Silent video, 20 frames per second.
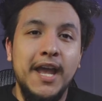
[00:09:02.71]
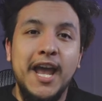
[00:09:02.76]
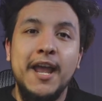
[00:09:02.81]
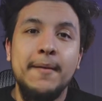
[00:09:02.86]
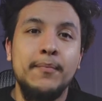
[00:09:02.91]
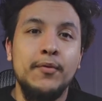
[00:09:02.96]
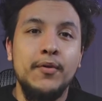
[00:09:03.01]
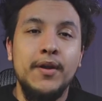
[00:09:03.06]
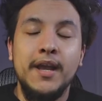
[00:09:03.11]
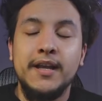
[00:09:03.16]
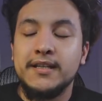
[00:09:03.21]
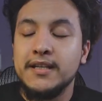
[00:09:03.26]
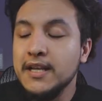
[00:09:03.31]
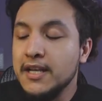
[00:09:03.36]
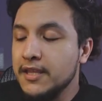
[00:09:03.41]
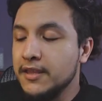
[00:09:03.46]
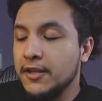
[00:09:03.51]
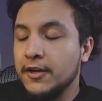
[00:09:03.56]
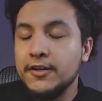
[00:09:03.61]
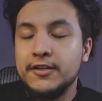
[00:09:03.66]
HyperX.
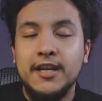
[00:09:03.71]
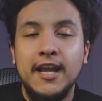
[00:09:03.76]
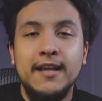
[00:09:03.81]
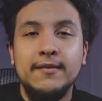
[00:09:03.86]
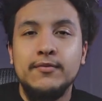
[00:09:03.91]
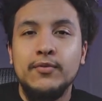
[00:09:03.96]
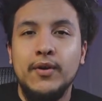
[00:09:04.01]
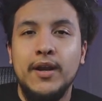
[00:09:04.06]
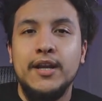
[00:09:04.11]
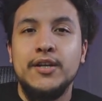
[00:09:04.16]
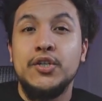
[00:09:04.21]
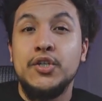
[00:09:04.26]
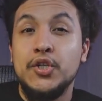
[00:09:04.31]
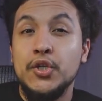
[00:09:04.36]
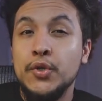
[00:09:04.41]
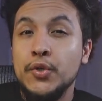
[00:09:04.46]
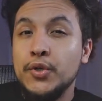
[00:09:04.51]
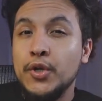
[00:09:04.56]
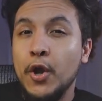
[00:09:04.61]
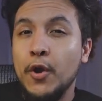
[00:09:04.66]
There are times where I
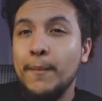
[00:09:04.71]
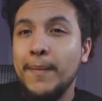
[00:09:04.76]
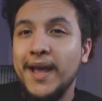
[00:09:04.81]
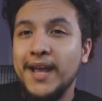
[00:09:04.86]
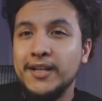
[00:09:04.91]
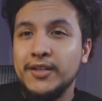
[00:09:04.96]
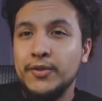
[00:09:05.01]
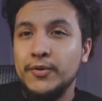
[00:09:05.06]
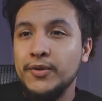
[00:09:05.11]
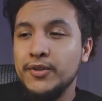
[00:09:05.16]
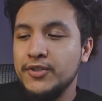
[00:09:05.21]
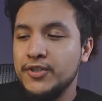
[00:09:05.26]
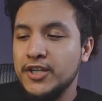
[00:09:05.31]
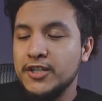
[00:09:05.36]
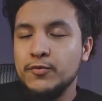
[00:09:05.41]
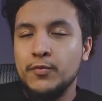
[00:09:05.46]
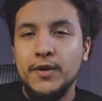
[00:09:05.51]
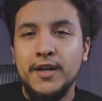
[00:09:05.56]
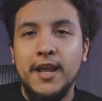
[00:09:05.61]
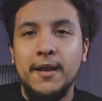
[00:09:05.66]
do go back to it
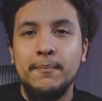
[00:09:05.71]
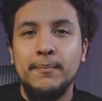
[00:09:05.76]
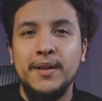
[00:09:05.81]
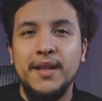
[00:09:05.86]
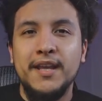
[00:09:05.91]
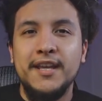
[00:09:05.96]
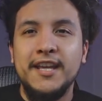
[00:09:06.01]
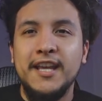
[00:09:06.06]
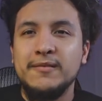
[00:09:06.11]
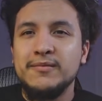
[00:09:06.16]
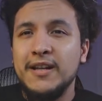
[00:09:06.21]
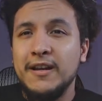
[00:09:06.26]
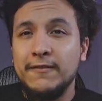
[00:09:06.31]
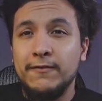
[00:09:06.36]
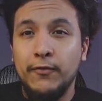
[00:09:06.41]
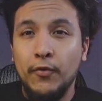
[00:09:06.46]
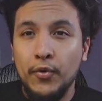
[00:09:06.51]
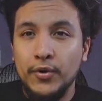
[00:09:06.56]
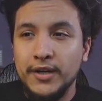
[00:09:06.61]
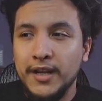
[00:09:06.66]
just when I'm playing games like
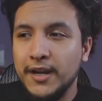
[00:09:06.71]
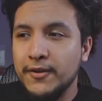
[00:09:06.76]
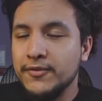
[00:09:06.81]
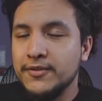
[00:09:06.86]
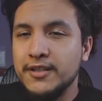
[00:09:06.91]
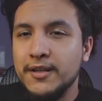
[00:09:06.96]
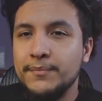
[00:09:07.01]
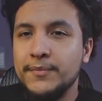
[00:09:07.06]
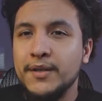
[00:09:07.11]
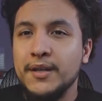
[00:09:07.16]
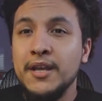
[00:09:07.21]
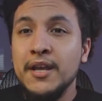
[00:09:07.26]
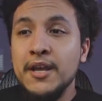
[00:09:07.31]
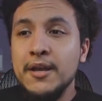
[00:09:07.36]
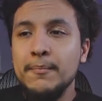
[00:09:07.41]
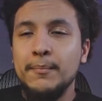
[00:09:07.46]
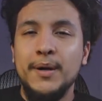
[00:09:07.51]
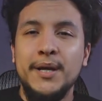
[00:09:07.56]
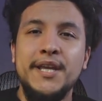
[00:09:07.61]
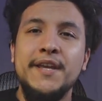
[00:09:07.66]
Fortnite or something,
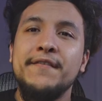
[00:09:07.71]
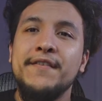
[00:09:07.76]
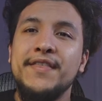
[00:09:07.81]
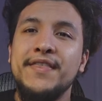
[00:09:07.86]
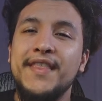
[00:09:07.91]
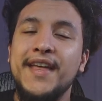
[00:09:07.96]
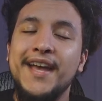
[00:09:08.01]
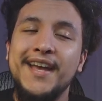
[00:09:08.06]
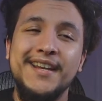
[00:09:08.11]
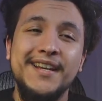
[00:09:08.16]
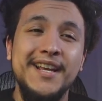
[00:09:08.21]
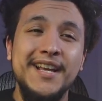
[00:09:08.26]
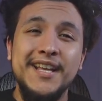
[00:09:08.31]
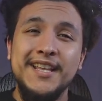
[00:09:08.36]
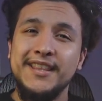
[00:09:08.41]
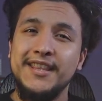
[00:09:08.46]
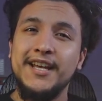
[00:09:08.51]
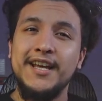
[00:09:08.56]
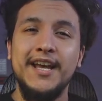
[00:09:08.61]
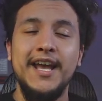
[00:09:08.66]
but even then,
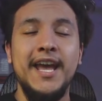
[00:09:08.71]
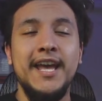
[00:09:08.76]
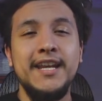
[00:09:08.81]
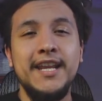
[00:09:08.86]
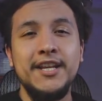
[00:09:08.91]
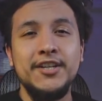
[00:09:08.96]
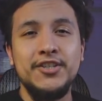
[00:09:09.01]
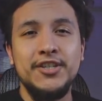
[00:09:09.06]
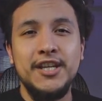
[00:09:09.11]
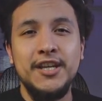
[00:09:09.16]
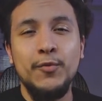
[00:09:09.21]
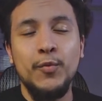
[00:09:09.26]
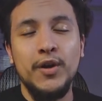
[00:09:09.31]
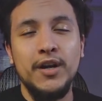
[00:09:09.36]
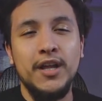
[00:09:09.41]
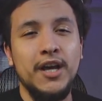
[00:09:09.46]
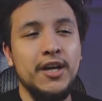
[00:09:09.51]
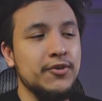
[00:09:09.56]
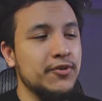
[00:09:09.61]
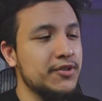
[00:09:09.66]
the NHT
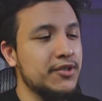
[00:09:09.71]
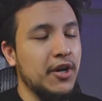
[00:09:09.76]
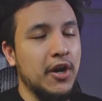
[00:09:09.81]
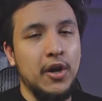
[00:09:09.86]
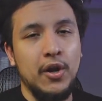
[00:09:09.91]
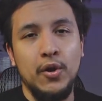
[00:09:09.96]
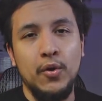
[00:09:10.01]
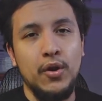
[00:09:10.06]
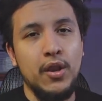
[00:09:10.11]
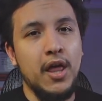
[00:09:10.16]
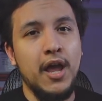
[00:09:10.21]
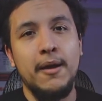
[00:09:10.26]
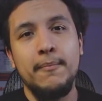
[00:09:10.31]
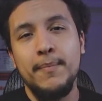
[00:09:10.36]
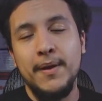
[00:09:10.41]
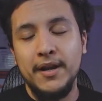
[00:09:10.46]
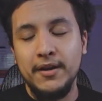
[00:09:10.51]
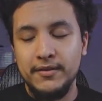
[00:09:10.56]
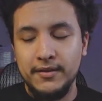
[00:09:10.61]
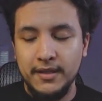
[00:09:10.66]
100s are a lot
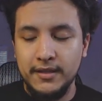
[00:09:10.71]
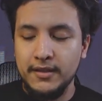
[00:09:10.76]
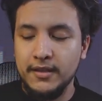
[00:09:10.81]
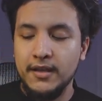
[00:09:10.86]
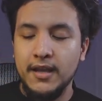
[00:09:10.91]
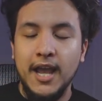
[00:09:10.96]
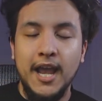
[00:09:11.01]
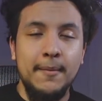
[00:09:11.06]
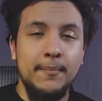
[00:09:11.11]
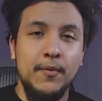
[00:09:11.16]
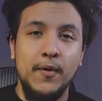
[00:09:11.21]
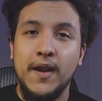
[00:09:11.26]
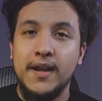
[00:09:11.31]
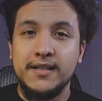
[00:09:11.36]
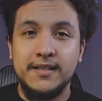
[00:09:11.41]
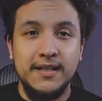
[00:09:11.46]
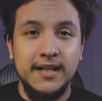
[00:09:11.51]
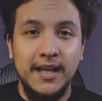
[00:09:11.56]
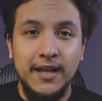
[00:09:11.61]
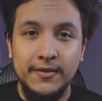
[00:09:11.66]
better than the
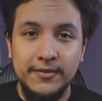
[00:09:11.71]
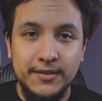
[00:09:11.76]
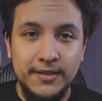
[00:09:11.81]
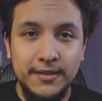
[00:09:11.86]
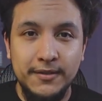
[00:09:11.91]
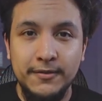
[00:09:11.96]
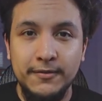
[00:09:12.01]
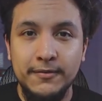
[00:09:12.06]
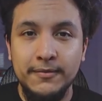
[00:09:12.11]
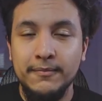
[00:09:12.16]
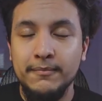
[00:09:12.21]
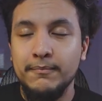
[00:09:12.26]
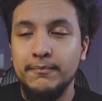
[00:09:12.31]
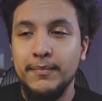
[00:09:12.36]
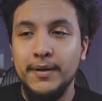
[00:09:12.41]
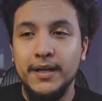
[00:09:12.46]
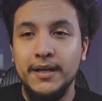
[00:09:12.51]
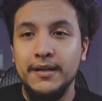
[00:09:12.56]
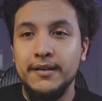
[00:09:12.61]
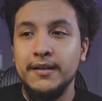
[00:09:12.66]
HyperX Cloud 2.
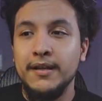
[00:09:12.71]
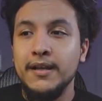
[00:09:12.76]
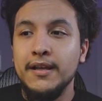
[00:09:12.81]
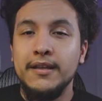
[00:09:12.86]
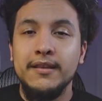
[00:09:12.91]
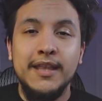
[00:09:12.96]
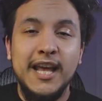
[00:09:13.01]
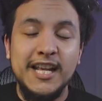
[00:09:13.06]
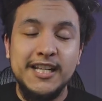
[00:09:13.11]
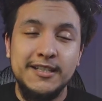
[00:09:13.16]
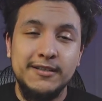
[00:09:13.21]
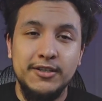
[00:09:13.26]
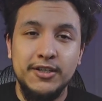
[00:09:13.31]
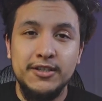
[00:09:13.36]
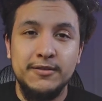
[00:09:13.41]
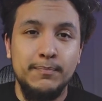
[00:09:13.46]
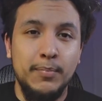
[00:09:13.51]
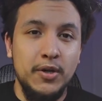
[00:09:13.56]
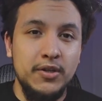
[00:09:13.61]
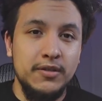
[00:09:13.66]
But that's
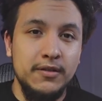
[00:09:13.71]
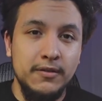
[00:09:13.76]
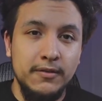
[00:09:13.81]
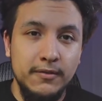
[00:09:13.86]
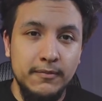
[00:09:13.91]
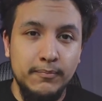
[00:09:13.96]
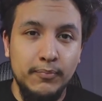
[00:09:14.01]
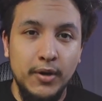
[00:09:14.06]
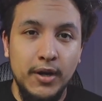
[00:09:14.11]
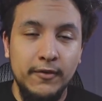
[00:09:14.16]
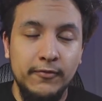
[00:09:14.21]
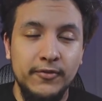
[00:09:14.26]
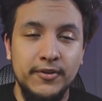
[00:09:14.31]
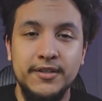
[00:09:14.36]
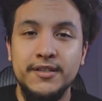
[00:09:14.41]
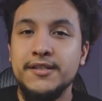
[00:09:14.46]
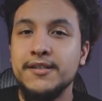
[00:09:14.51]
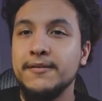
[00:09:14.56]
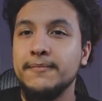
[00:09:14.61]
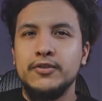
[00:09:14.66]
just personal
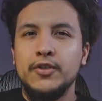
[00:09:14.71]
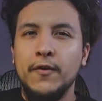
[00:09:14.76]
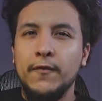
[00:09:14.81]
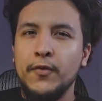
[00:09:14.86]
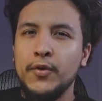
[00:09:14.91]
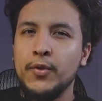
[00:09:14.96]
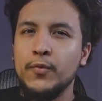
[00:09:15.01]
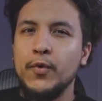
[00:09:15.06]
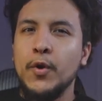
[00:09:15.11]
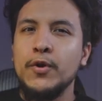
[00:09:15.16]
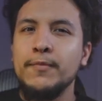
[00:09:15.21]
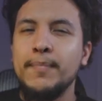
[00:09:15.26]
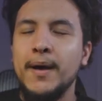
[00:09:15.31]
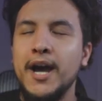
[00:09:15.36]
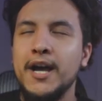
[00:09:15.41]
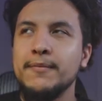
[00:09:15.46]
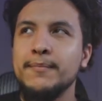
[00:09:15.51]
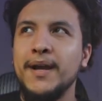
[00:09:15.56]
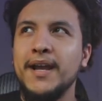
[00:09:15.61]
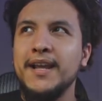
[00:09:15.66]
preference. So for the Rode
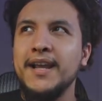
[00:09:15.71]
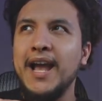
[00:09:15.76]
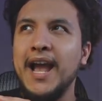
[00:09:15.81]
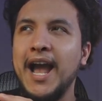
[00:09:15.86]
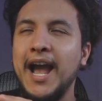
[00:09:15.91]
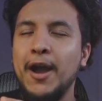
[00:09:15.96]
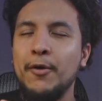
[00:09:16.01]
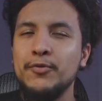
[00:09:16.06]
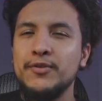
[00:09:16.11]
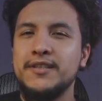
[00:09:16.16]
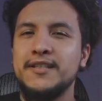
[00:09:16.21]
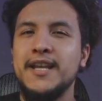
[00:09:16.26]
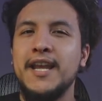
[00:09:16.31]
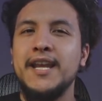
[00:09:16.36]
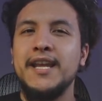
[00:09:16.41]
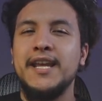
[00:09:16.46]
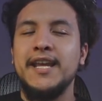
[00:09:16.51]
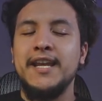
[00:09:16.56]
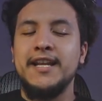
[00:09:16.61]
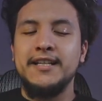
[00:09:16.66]
PodMic, I would say
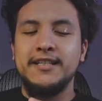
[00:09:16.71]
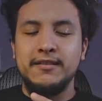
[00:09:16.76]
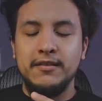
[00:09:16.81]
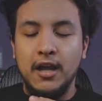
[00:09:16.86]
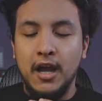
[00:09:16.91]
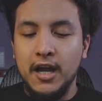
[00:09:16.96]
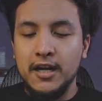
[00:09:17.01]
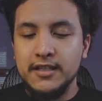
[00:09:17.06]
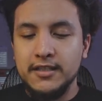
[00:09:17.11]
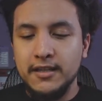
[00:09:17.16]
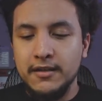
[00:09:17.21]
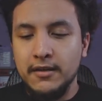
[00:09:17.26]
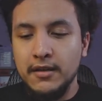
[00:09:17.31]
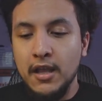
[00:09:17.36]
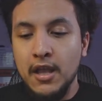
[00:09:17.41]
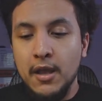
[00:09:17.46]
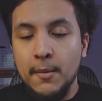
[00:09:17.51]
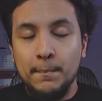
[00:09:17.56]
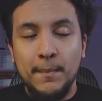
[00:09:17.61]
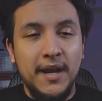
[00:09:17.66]
it is honestly
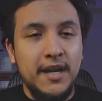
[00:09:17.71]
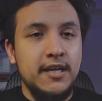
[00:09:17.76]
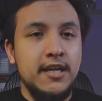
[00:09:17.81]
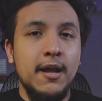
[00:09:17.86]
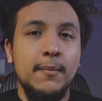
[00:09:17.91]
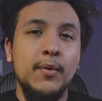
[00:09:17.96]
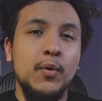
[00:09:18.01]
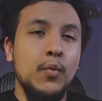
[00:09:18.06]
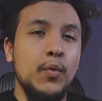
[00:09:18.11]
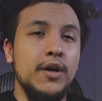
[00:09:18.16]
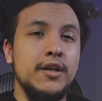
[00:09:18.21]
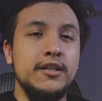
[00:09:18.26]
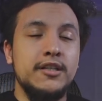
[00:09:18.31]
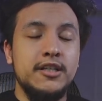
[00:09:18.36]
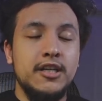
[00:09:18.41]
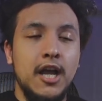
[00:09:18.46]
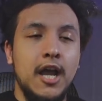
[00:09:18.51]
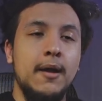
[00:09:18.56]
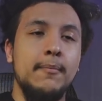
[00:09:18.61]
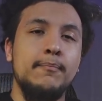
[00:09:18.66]
my number one
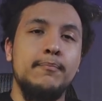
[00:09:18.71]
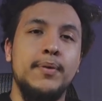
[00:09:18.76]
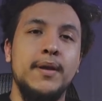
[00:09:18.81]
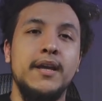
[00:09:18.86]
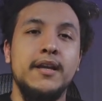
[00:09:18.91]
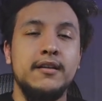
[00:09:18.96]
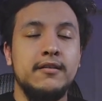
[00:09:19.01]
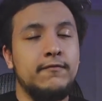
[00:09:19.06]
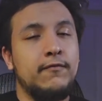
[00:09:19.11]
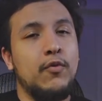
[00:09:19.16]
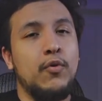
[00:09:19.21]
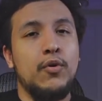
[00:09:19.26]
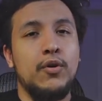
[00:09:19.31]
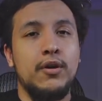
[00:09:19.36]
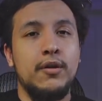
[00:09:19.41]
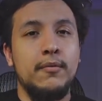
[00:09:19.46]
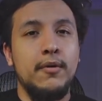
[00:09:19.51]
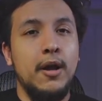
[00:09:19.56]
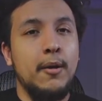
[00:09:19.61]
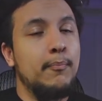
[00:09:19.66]
top pick
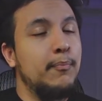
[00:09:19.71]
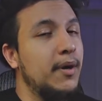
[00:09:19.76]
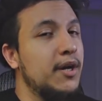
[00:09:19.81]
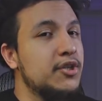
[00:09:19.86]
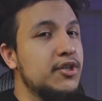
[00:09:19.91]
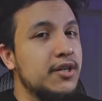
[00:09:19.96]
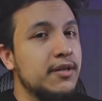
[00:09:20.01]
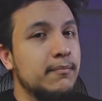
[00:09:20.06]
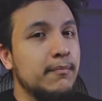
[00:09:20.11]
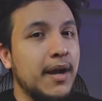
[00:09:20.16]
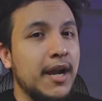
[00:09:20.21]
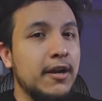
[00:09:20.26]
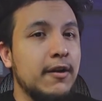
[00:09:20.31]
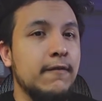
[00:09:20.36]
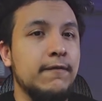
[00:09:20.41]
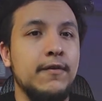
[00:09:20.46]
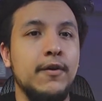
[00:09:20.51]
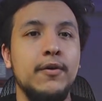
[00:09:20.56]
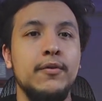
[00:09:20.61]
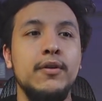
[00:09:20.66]
for a budget
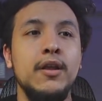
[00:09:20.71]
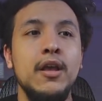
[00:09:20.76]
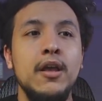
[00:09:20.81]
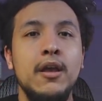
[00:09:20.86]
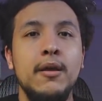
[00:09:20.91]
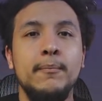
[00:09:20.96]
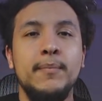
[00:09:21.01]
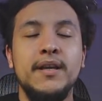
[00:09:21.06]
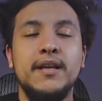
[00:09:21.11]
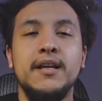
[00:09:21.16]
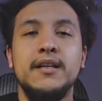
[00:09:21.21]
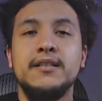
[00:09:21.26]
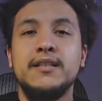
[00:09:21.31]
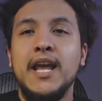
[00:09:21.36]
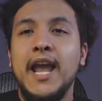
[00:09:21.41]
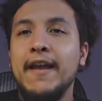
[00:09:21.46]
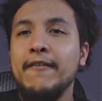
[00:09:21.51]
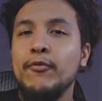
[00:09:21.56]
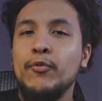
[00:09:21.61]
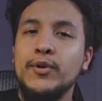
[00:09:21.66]
microphone, because
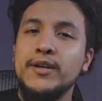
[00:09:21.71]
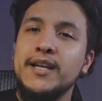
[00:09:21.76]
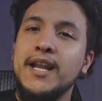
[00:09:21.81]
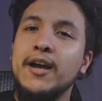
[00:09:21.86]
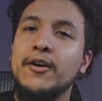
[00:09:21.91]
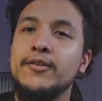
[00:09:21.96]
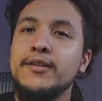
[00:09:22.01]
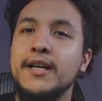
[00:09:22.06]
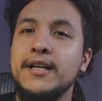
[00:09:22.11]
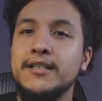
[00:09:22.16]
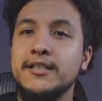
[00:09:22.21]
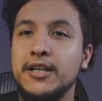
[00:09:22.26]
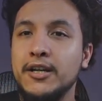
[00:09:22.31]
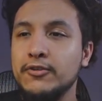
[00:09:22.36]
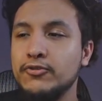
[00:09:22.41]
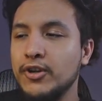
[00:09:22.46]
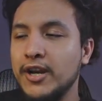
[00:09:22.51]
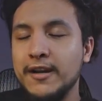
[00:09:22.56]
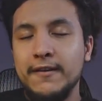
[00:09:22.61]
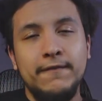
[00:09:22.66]
everyone nowadays, they're
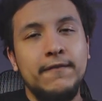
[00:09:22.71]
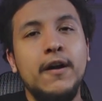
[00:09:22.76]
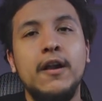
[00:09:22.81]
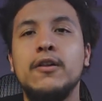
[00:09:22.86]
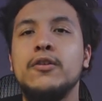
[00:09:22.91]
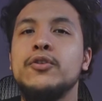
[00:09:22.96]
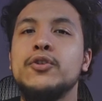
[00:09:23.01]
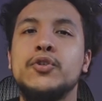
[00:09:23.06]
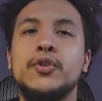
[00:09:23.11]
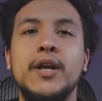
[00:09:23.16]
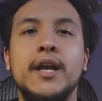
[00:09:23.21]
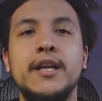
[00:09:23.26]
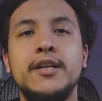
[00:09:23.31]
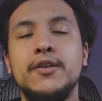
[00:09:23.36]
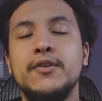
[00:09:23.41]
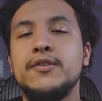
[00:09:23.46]
trying to follow a trend.